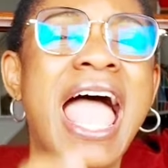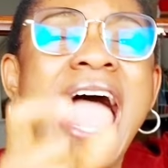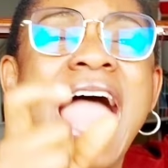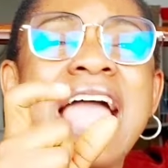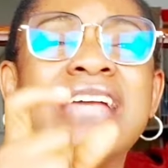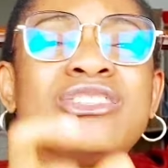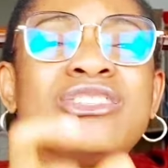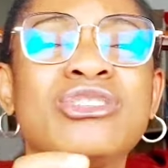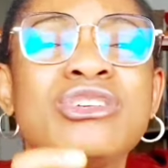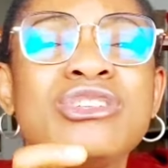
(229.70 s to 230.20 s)

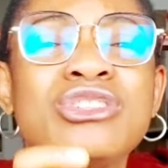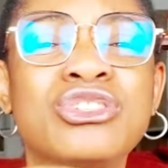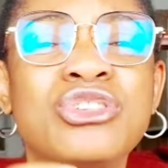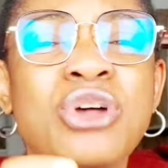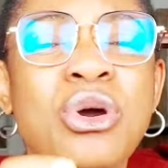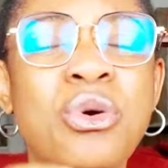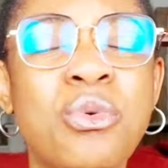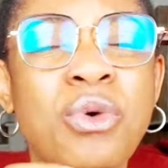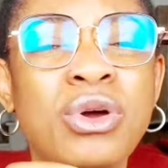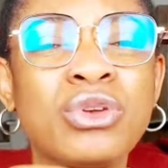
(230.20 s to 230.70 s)
I saw
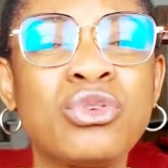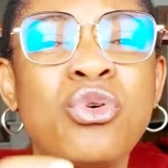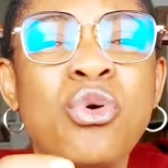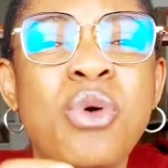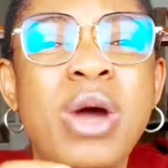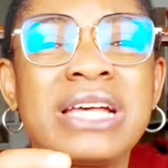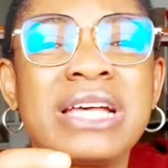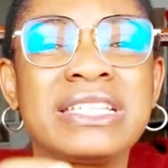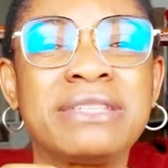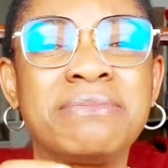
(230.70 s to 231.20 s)
someone
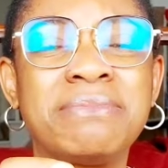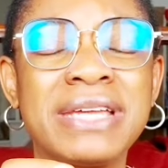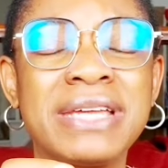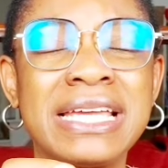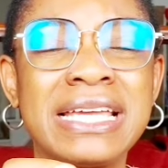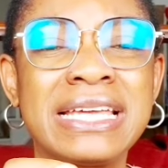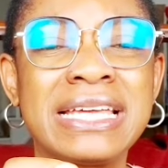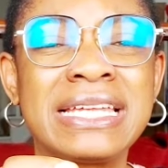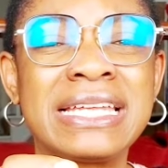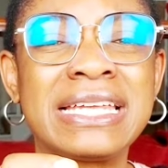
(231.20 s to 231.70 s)
who has
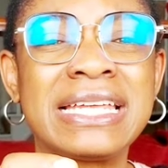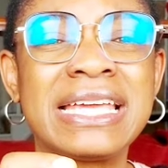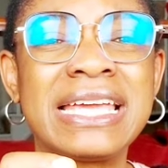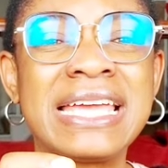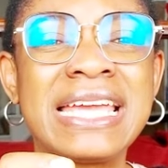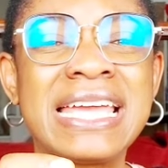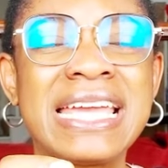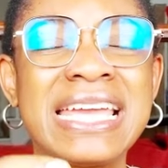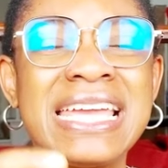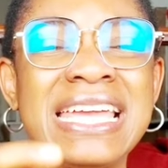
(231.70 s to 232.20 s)
been
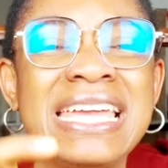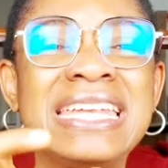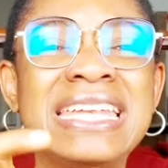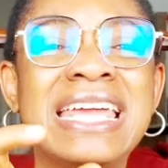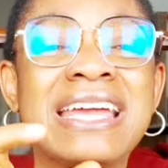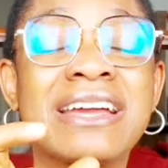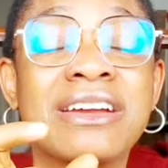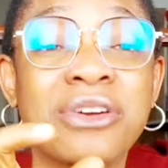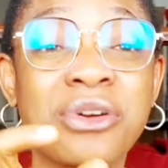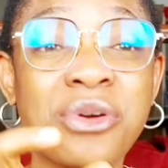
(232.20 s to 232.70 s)
in
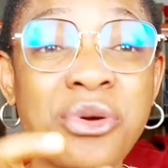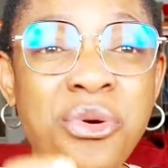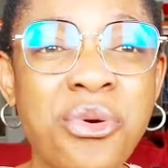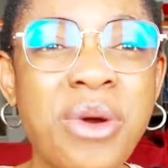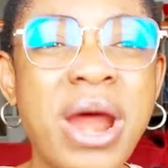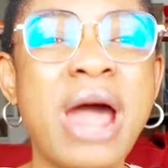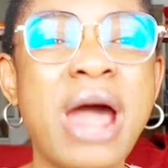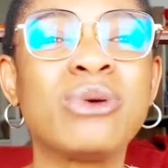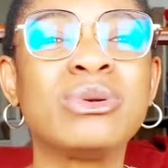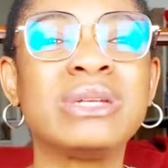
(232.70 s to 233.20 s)
a
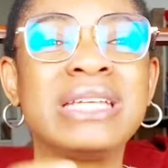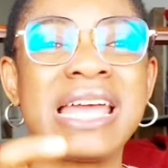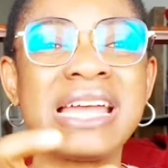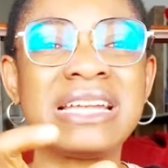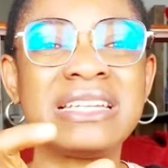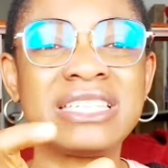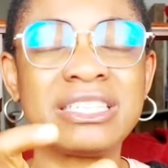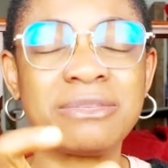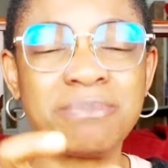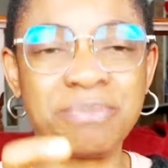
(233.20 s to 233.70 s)

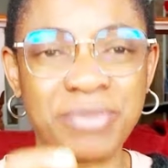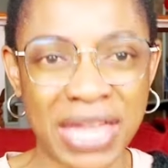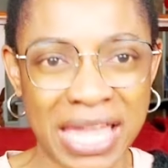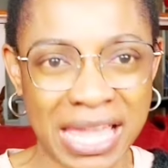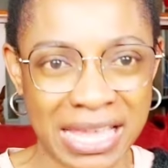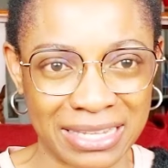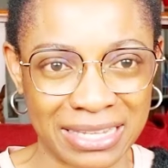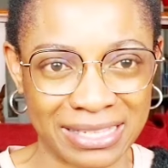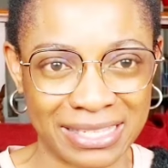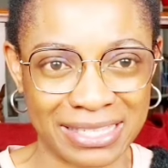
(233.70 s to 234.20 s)
crowded
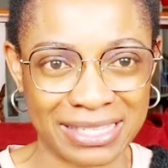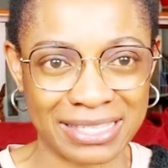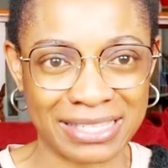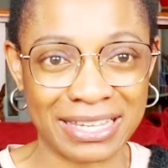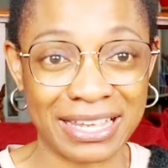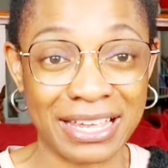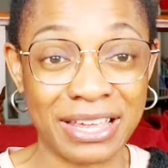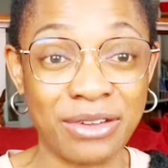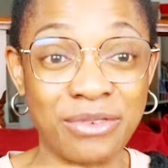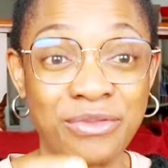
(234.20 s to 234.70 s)
space
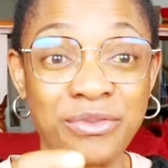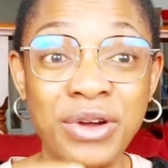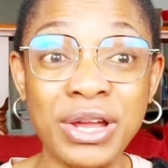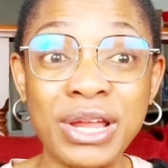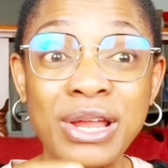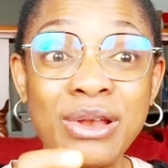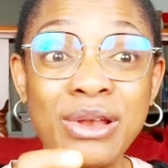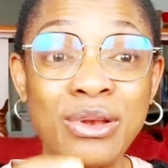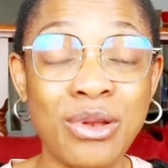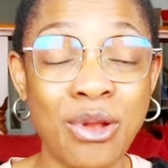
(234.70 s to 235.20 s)
for
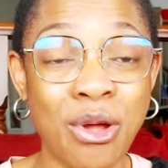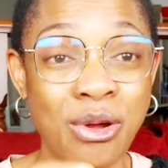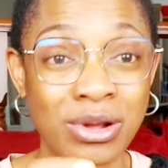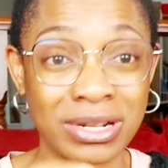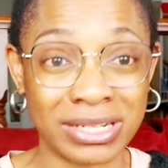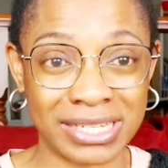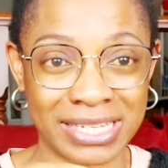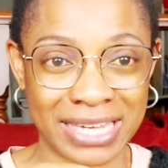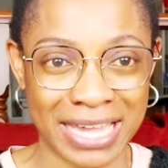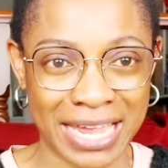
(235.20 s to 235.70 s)
a
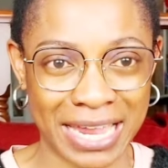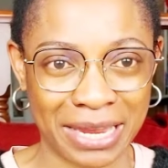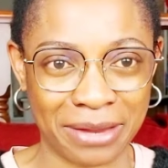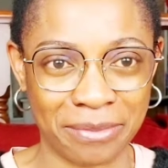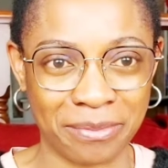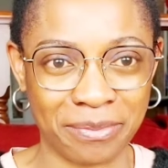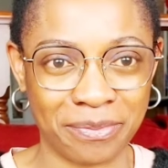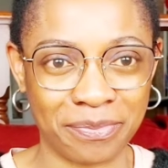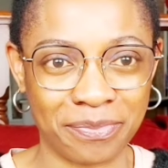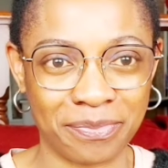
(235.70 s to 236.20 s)
long time.
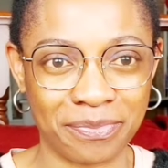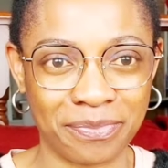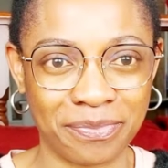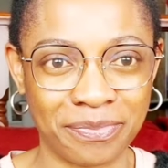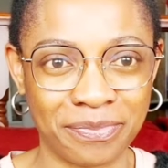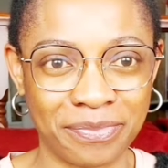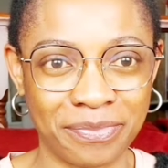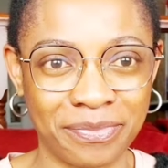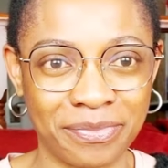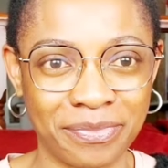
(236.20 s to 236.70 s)

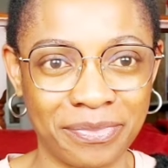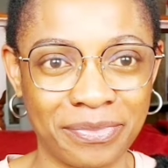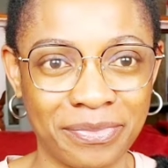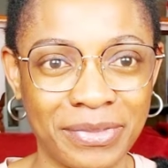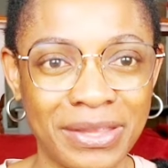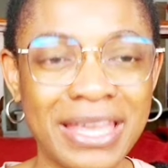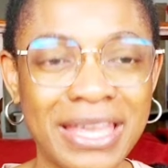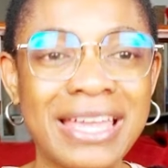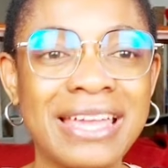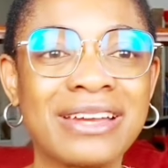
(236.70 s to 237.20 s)

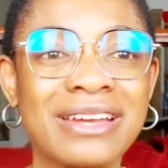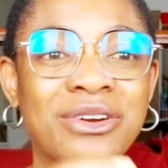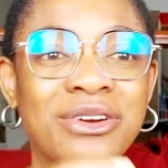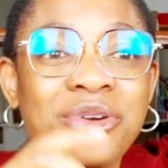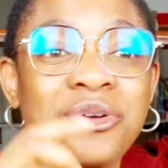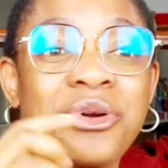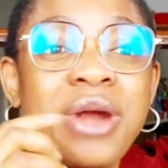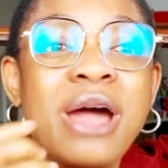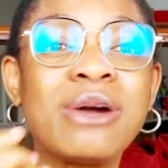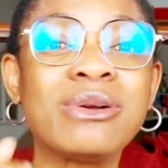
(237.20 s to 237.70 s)

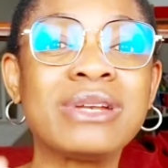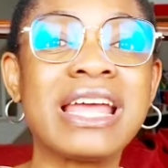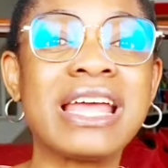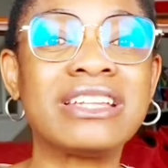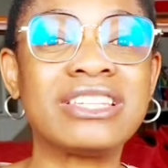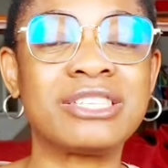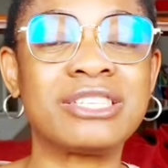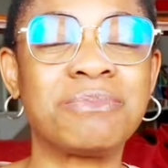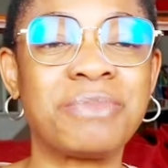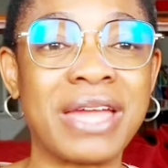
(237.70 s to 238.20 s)

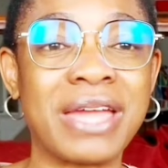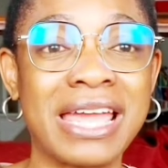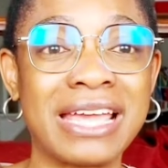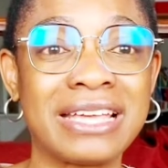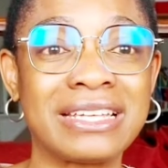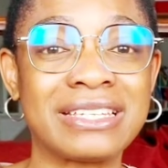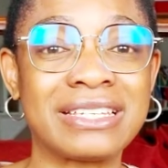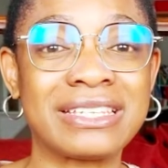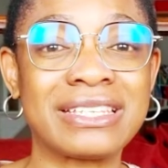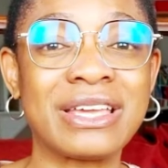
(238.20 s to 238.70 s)
Crowded
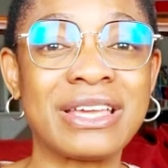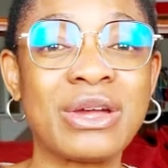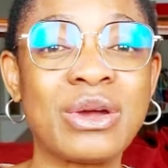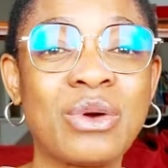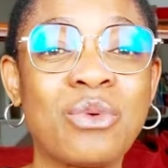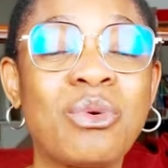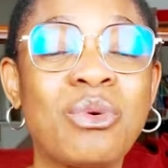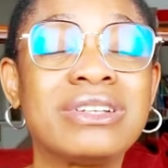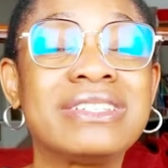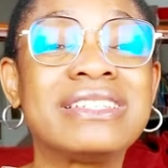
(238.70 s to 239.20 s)
space
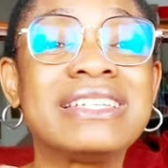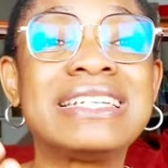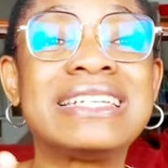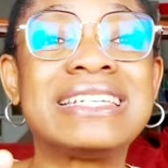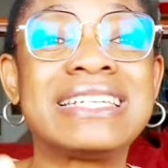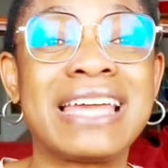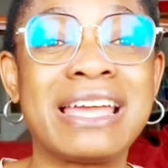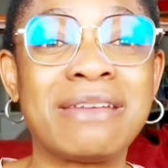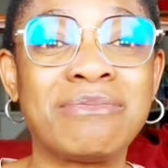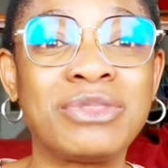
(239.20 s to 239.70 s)
was the
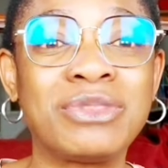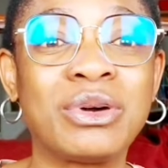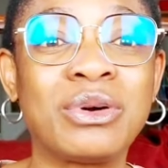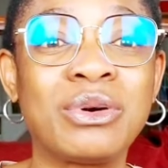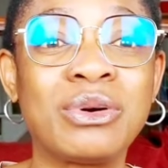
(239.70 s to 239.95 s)
term the